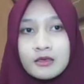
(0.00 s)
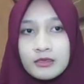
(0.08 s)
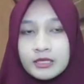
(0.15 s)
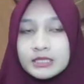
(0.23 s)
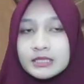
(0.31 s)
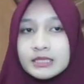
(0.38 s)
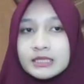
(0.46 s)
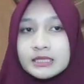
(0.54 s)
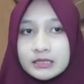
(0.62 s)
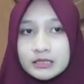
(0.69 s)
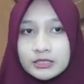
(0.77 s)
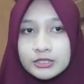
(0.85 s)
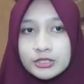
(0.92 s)
This
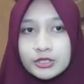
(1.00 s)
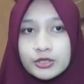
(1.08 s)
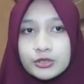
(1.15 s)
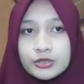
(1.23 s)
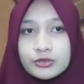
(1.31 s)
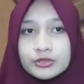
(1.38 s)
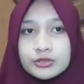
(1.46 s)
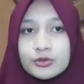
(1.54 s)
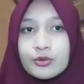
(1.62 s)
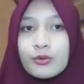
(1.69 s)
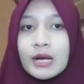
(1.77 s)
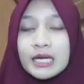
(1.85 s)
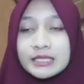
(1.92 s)
research used
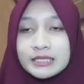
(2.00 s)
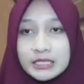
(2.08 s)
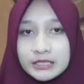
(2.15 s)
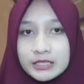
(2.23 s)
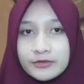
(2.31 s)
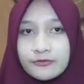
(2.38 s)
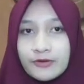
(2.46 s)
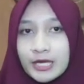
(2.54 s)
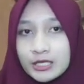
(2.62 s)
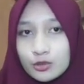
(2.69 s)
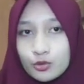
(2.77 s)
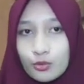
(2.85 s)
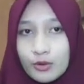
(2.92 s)
qualitative
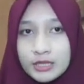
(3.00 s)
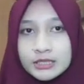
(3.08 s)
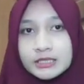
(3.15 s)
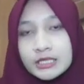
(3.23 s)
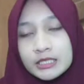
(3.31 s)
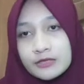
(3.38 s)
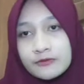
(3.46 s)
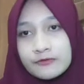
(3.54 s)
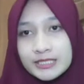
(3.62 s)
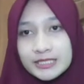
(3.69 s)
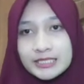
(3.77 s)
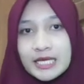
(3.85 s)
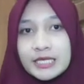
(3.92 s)
and quantitative
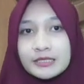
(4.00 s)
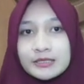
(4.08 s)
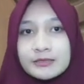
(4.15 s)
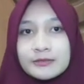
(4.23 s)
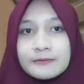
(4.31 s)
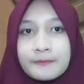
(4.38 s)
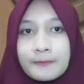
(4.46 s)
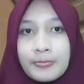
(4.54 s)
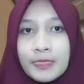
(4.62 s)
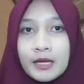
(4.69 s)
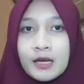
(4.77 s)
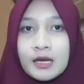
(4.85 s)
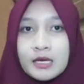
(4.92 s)
design.
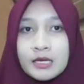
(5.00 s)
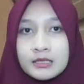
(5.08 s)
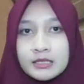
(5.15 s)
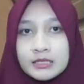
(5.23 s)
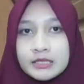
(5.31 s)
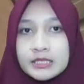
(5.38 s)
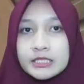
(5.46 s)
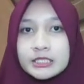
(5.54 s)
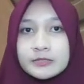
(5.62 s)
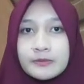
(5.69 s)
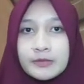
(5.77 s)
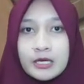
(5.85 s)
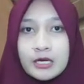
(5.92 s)
This is
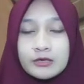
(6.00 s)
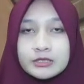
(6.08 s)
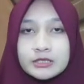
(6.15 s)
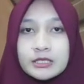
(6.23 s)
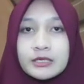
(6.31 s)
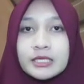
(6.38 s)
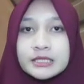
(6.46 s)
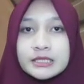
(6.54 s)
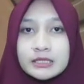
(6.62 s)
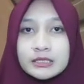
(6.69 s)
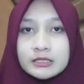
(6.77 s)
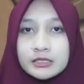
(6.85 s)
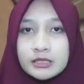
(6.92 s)
because the
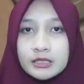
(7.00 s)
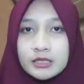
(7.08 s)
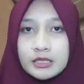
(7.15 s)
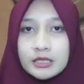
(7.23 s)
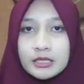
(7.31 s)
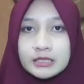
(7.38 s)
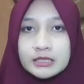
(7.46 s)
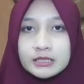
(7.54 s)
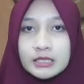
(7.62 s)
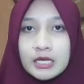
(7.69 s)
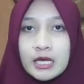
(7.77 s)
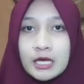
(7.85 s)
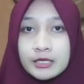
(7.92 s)
research is
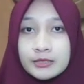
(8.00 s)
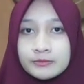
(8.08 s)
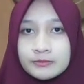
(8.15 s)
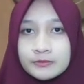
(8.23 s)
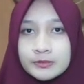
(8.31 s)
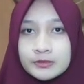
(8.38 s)
aimed